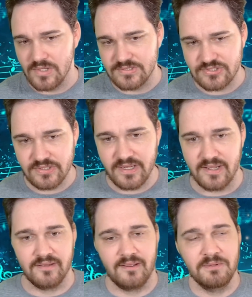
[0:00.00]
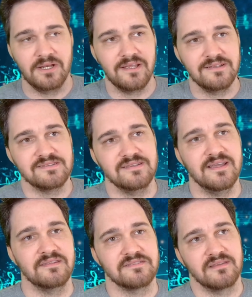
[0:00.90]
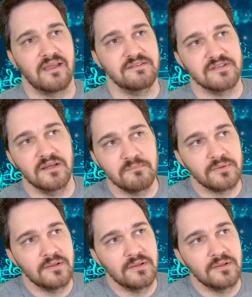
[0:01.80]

So yeah, I mean, I can see how this lines up.